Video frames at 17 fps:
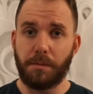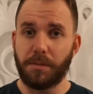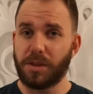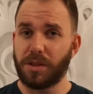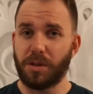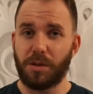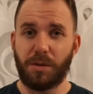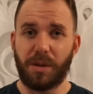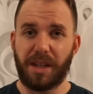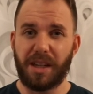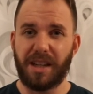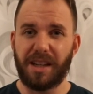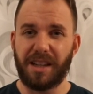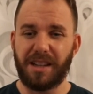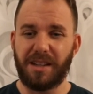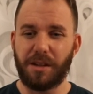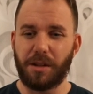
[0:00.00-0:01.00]
So
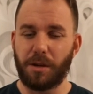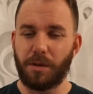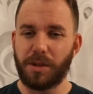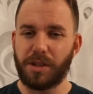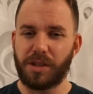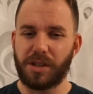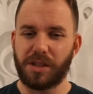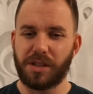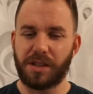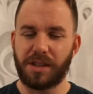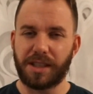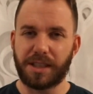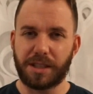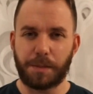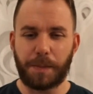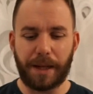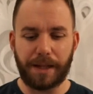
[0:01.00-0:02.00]
it's just an
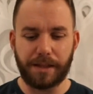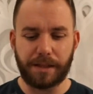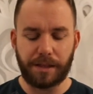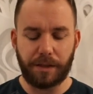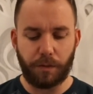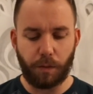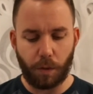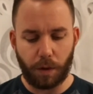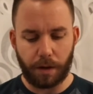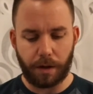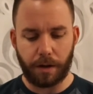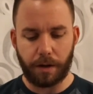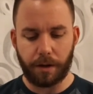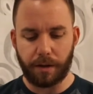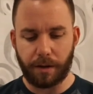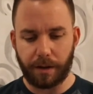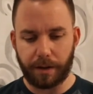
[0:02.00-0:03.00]
expensive
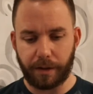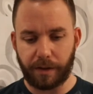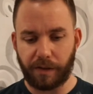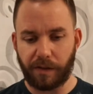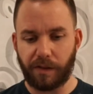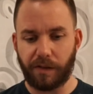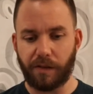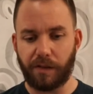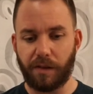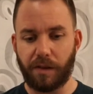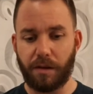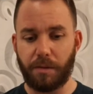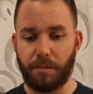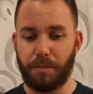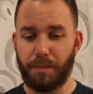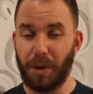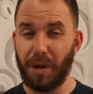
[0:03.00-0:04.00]
one that
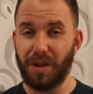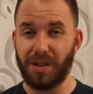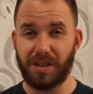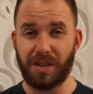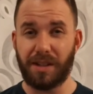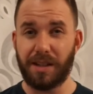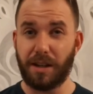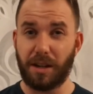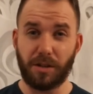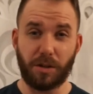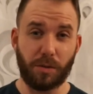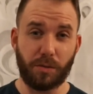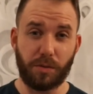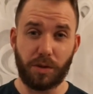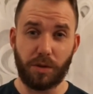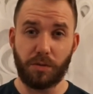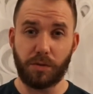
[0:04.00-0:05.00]
personally I
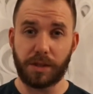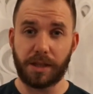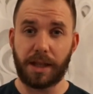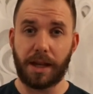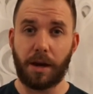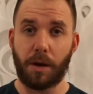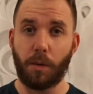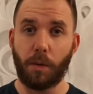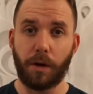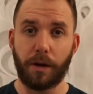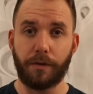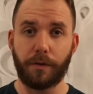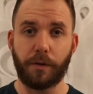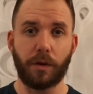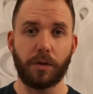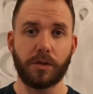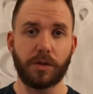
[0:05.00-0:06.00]
don't use now.
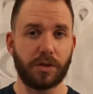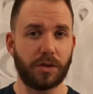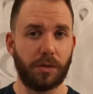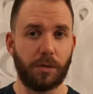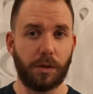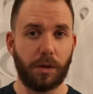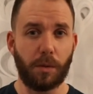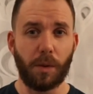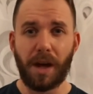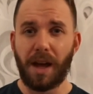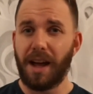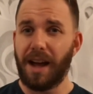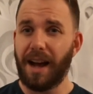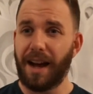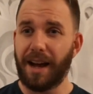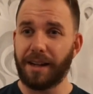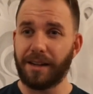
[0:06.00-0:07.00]
I've gone solo,
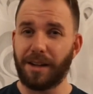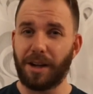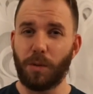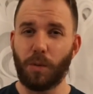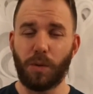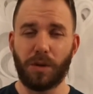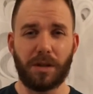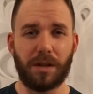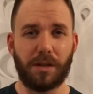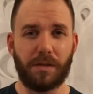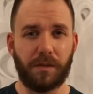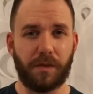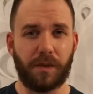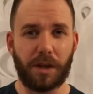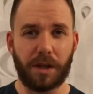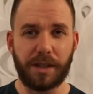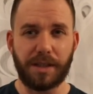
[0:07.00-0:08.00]
and I wouldn't
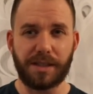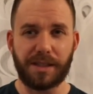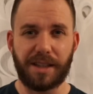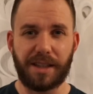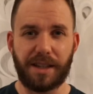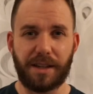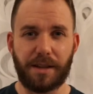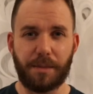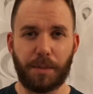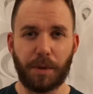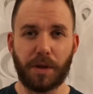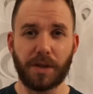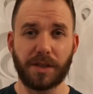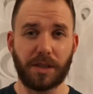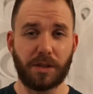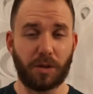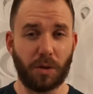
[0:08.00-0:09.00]
advise it
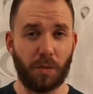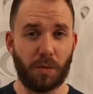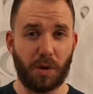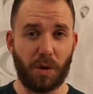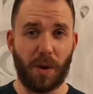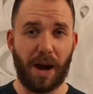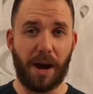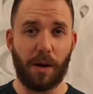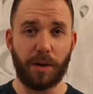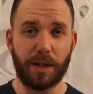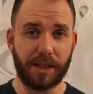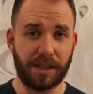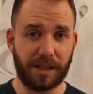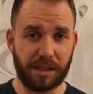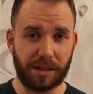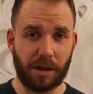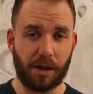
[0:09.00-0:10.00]
because I don't know how
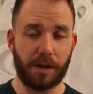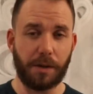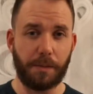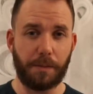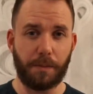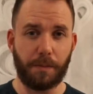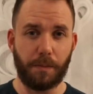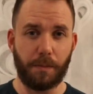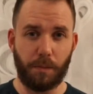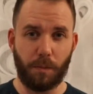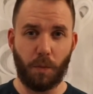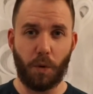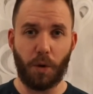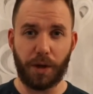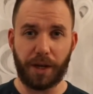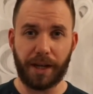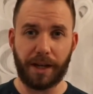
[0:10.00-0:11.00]
it's kind of
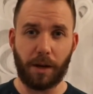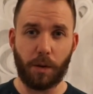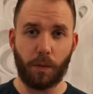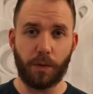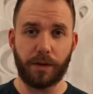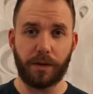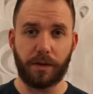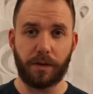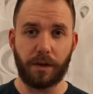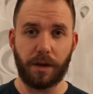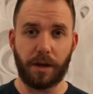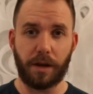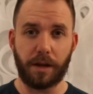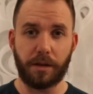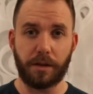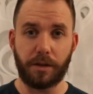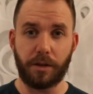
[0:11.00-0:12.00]
working out with
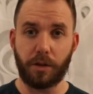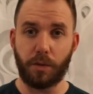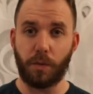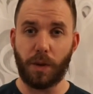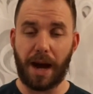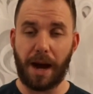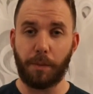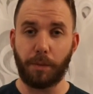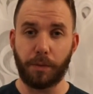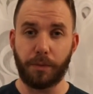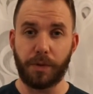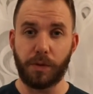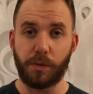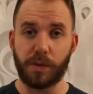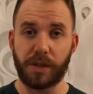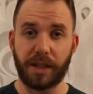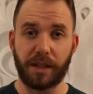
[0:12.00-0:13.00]
the new Apple
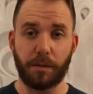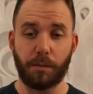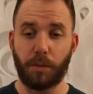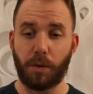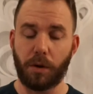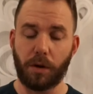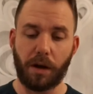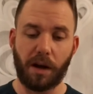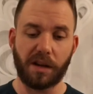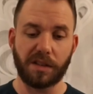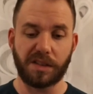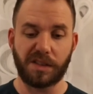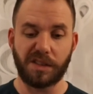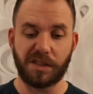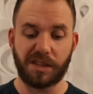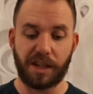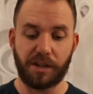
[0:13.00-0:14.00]
Music and
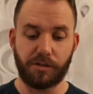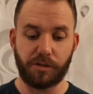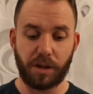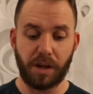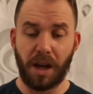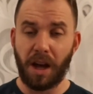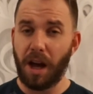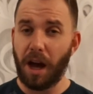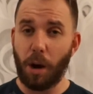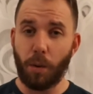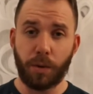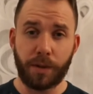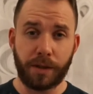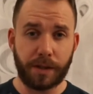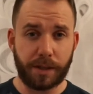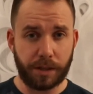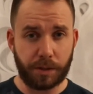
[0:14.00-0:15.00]
podcast, etc. I
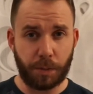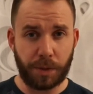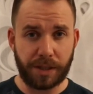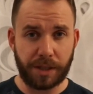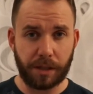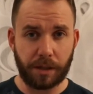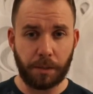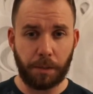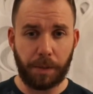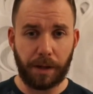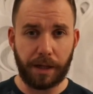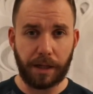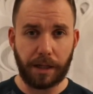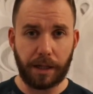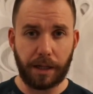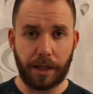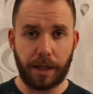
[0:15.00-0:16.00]
wouldn't dismiss it
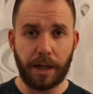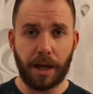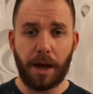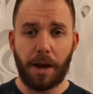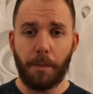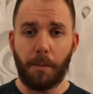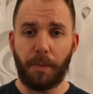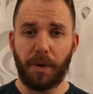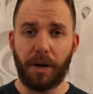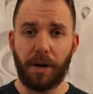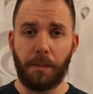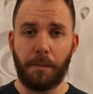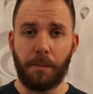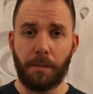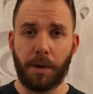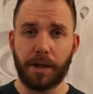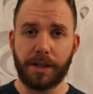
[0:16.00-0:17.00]
completely,
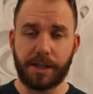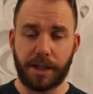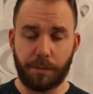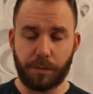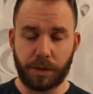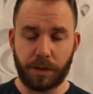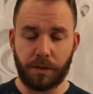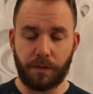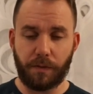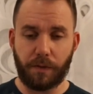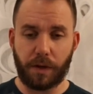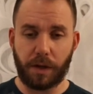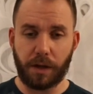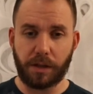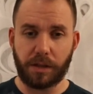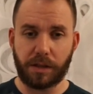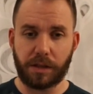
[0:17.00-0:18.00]
but my tips and
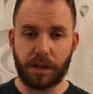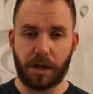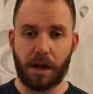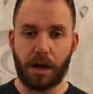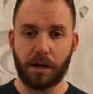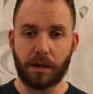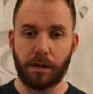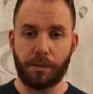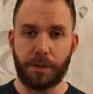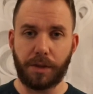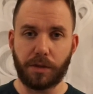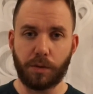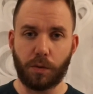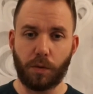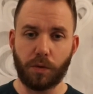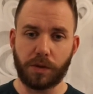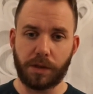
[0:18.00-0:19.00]
advice are going to be
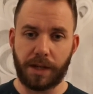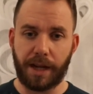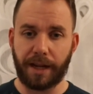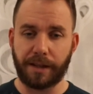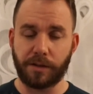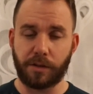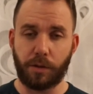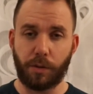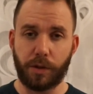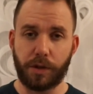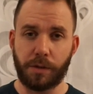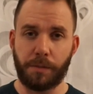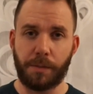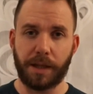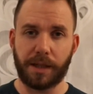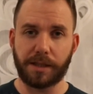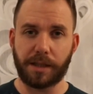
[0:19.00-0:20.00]
towards the next 2, which are
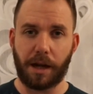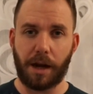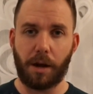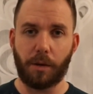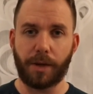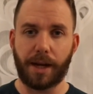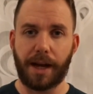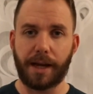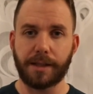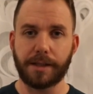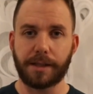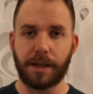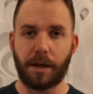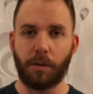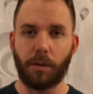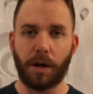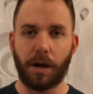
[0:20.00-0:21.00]
Mixcloud and
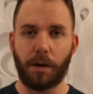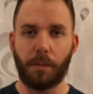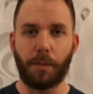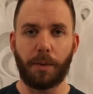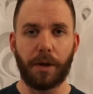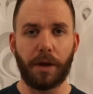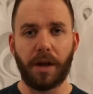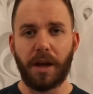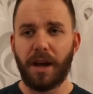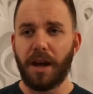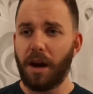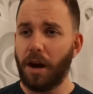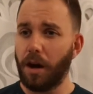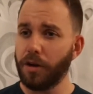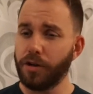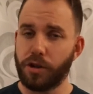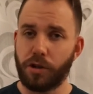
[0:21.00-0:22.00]
Soundcloud. But
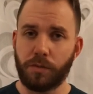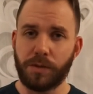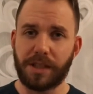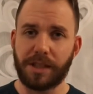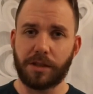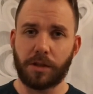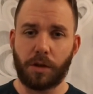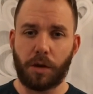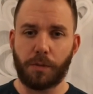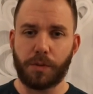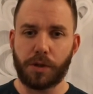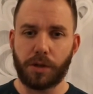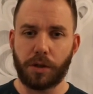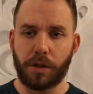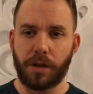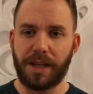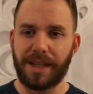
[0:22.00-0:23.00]
iTunes is an
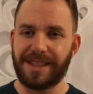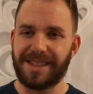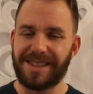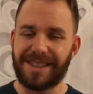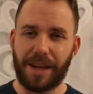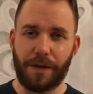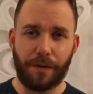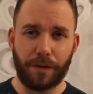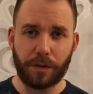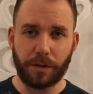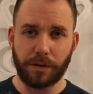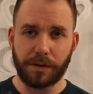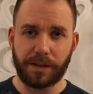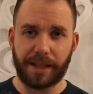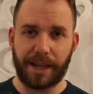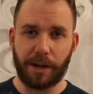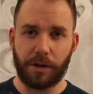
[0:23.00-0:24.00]
option. It's
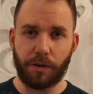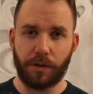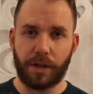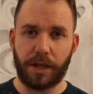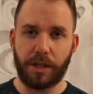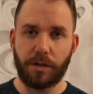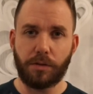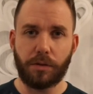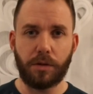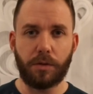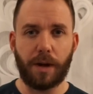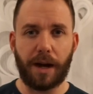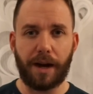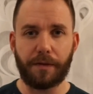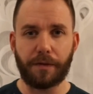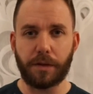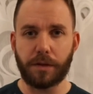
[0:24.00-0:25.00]
difficult to get on there. You do
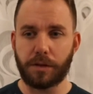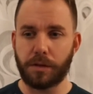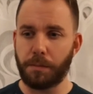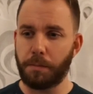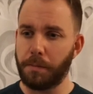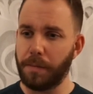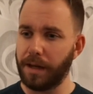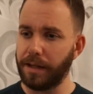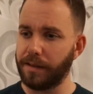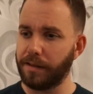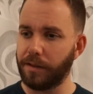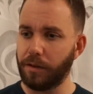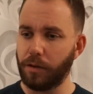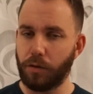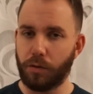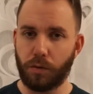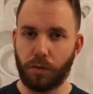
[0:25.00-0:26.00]
have to submit
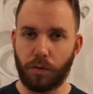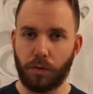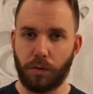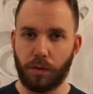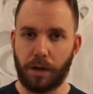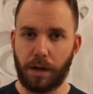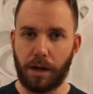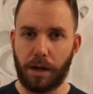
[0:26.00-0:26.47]
your